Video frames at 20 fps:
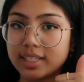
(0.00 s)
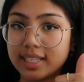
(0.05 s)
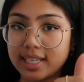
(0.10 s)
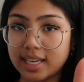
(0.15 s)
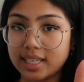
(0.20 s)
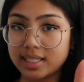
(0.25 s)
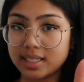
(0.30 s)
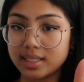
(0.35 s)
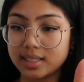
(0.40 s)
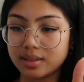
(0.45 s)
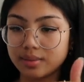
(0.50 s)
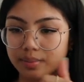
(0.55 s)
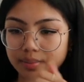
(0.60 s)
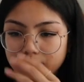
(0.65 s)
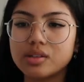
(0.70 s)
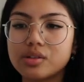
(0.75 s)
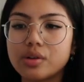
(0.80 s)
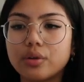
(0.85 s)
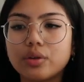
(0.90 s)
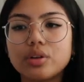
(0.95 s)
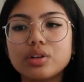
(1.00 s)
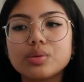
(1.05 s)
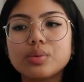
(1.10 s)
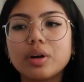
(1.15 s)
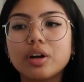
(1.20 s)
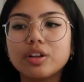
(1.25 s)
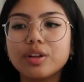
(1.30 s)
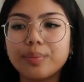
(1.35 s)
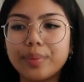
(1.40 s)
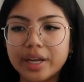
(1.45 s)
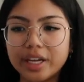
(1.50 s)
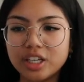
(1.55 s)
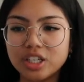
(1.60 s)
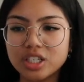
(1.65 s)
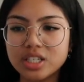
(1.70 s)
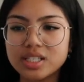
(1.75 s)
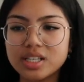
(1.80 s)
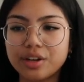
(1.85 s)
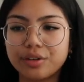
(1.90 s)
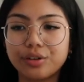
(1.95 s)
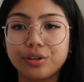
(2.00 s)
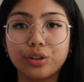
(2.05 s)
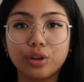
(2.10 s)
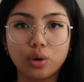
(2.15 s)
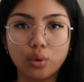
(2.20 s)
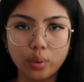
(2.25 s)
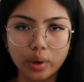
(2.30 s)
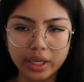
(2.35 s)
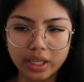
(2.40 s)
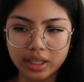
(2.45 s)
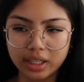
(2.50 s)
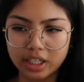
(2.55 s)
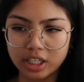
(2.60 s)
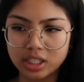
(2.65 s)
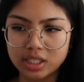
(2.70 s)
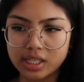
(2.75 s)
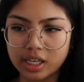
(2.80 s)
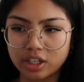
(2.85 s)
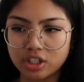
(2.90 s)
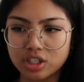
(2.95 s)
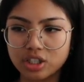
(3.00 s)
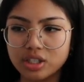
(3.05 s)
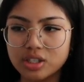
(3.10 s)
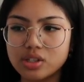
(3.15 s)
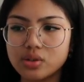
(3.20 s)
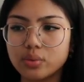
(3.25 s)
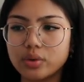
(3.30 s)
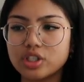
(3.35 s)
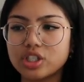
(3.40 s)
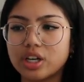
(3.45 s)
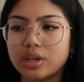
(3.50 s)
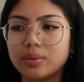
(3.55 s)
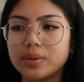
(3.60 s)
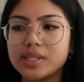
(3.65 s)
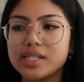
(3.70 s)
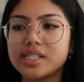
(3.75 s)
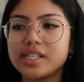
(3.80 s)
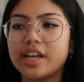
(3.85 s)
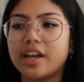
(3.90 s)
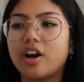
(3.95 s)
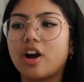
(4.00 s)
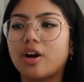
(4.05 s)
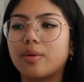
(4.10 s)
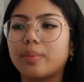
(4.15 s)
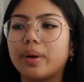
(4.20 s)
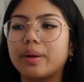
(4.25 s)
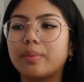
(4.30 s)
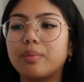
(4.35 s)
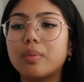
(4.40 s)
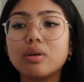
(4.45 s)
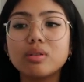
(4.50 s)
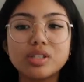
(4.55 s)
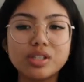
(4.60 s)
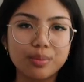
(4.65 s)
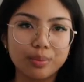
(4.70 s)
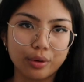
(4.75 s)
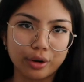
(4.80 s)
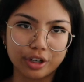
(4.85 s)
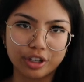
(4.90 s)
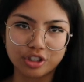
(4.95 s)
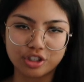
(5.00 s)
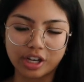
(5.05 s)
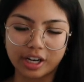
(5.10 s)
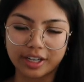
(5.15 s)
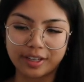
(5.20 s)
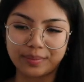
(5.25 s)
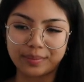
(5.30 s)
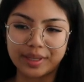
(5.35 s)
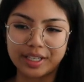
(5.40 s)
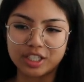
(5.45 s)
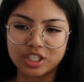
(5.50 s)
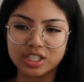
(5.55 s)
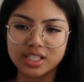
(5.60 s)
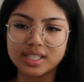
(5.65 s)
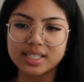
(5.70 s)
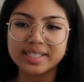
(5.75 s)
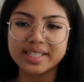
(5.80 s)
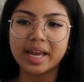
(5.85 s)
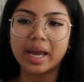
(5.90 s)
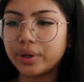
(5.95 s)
Yes. So those were all the pages under the quick link sections, which I would say are my most important tracking pages.